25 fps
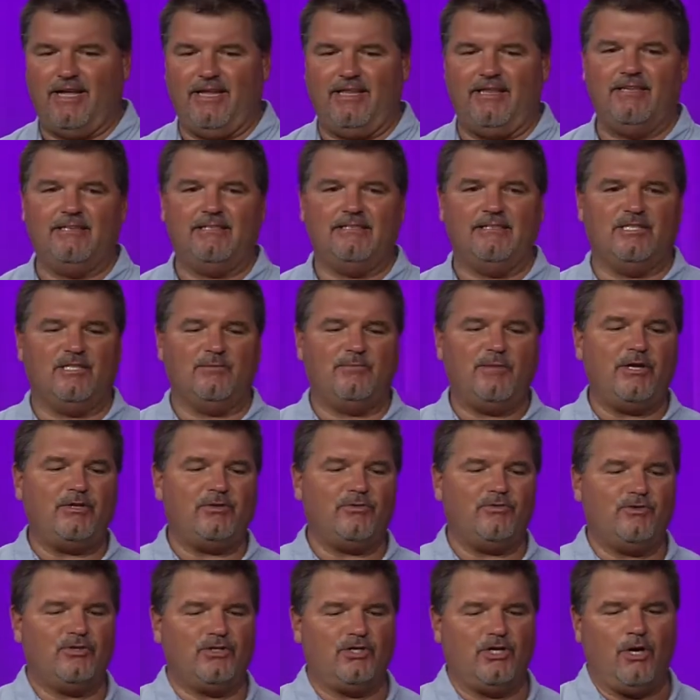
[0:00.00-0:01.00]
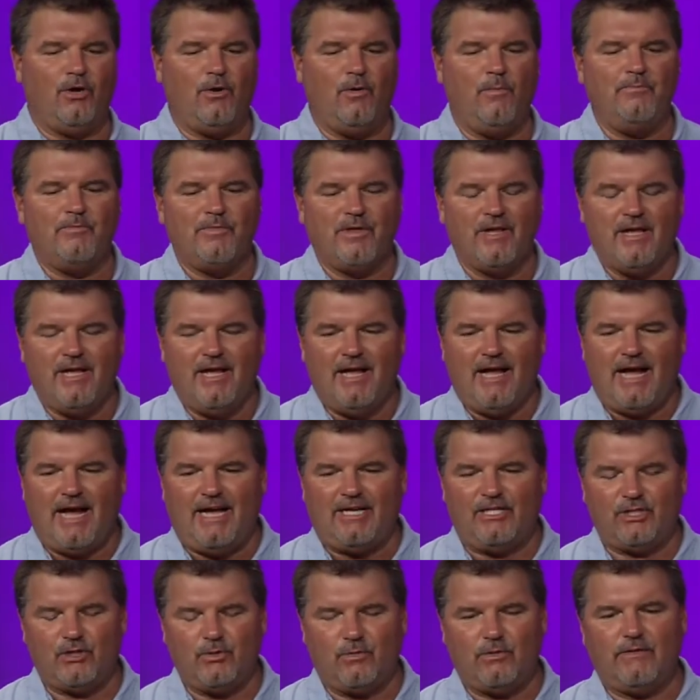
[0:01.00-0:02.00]
This Thank is a you. special show. I
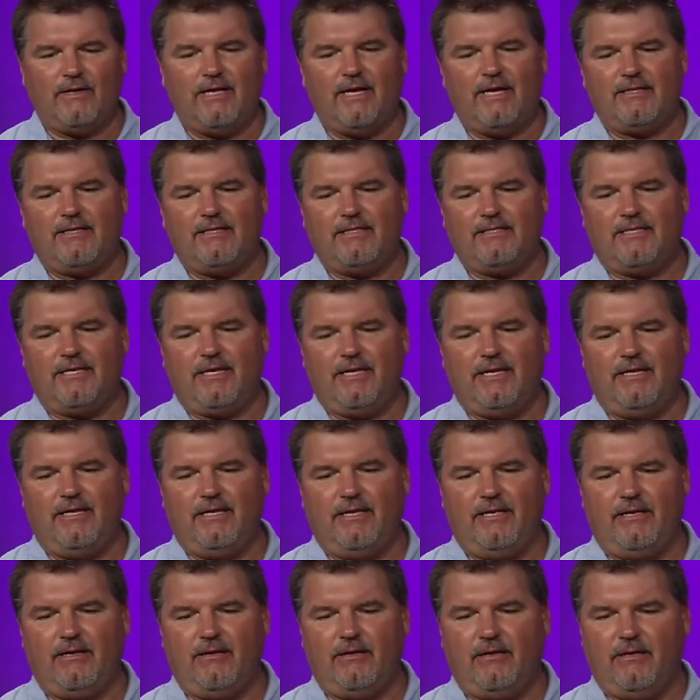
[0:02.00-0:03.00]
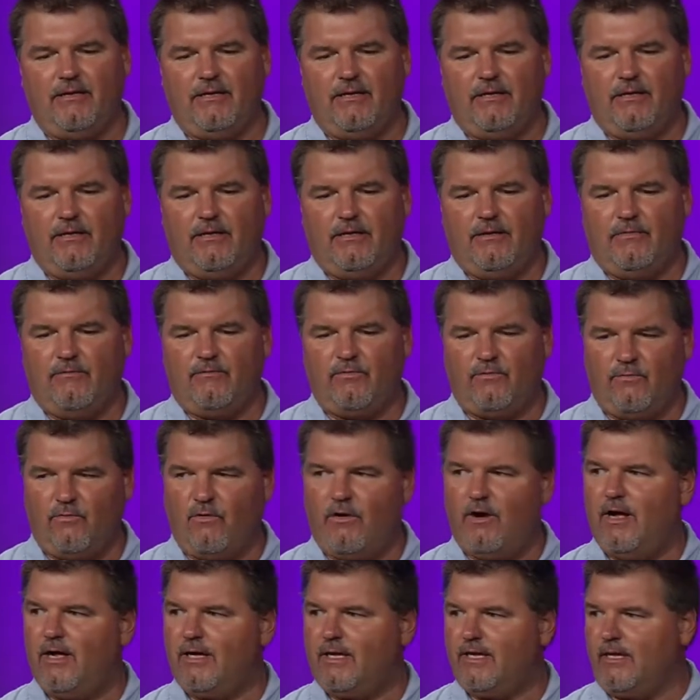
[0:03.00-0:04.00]
sort of got this idea from
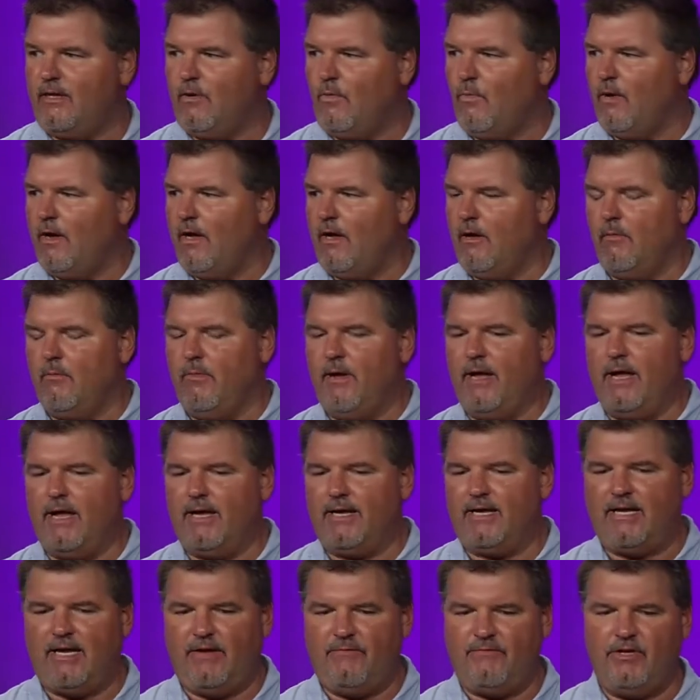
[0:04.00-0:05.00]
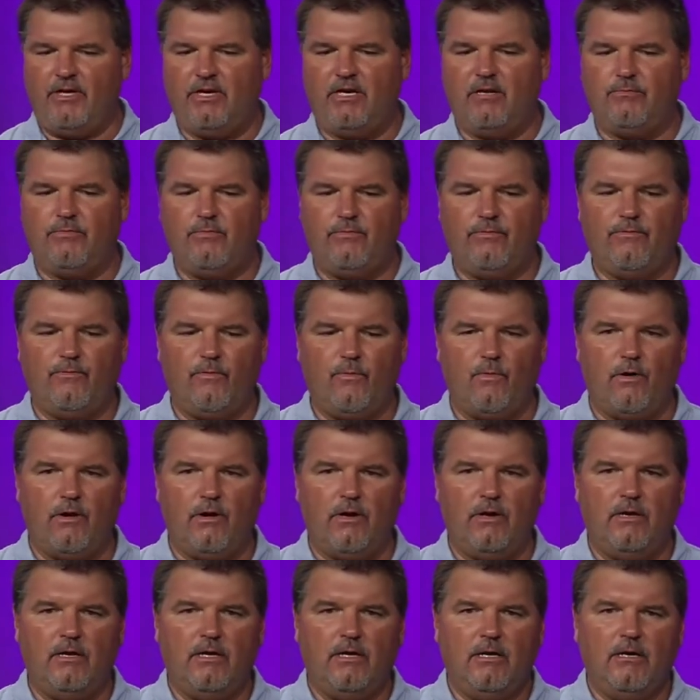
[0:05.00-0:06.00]
Rocky a while back, and I've done it before,
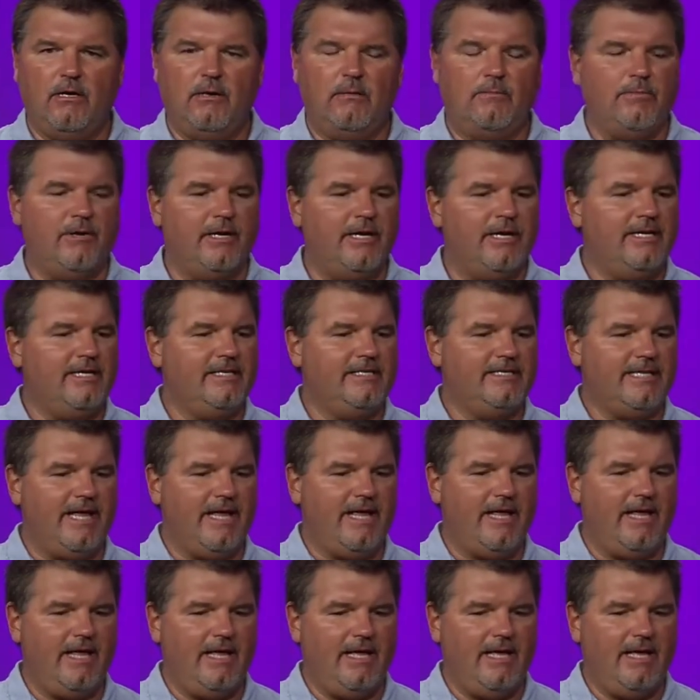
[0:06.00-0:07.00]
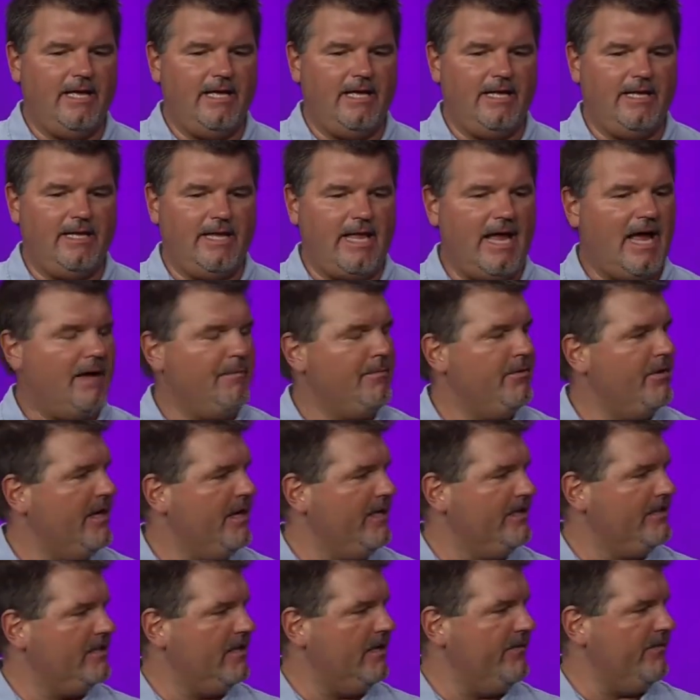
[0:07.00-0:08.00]
but it is a Cabernet
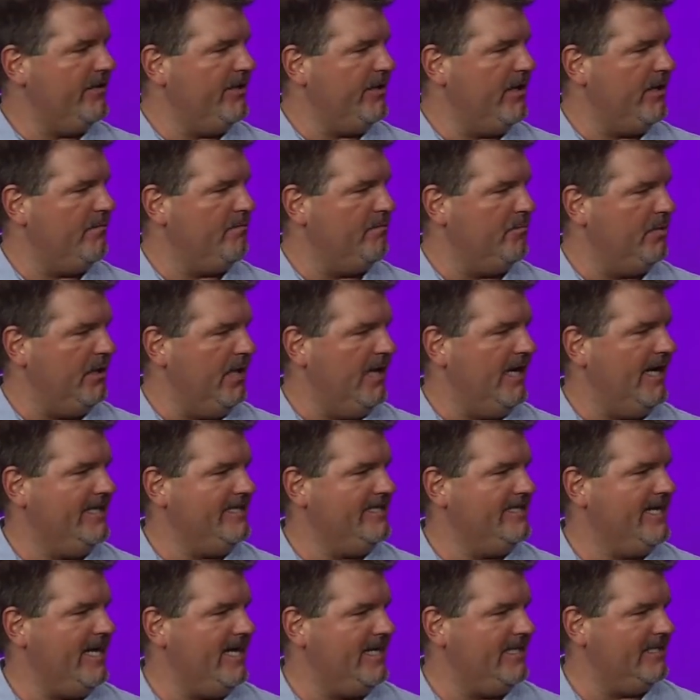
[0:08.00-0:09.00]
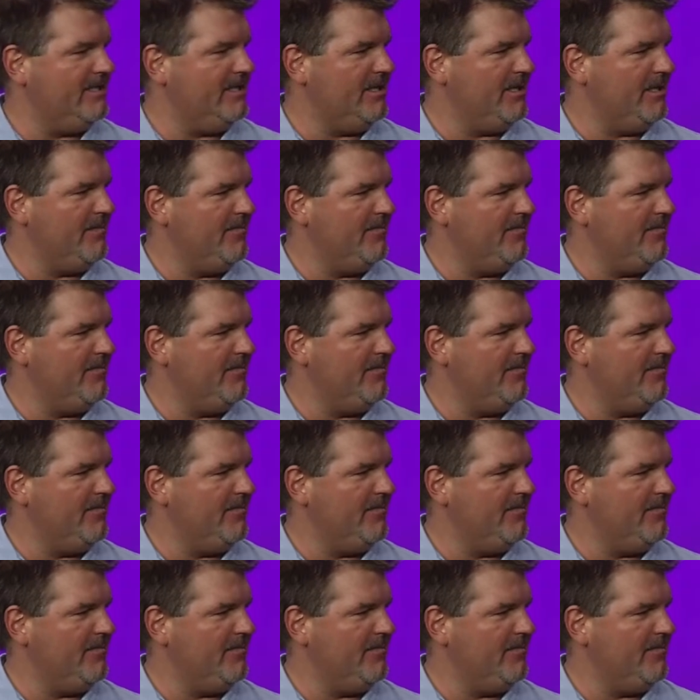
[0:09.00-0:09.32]
Sauvignon blind tasting.